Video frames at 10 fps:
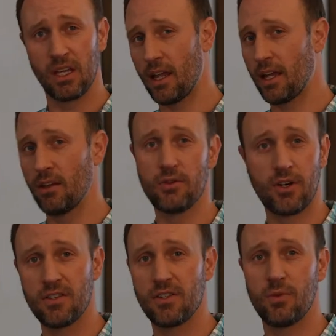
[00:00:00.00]
Get like a
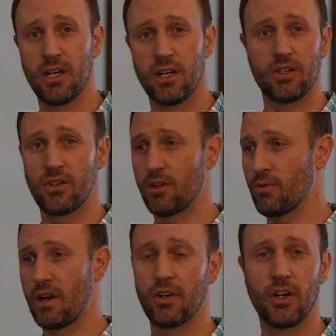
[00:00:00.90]
Lutron switch or
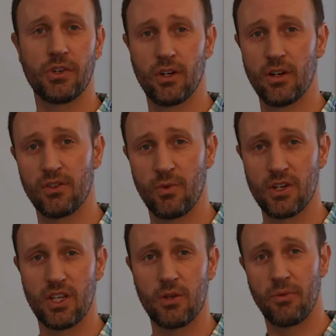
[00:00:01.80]
whatever your alternative
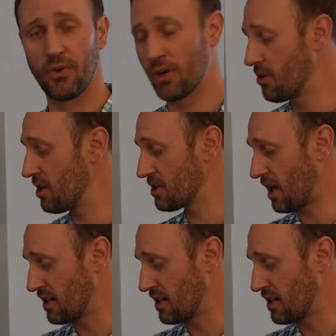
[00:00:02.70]
switch that you prefer is.